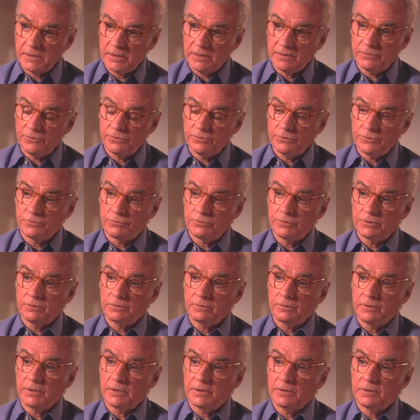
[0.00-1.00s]

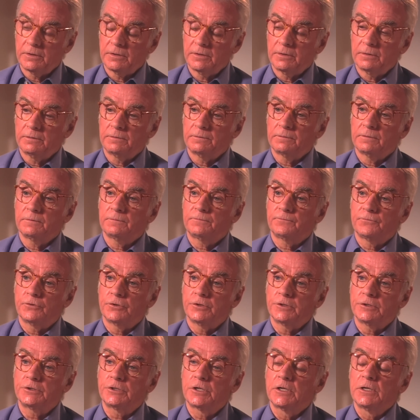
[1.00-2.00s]
newsreel
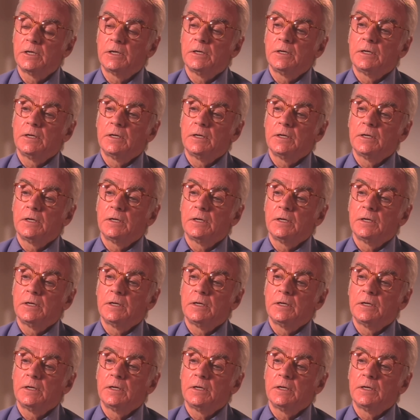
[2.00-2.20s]
footage.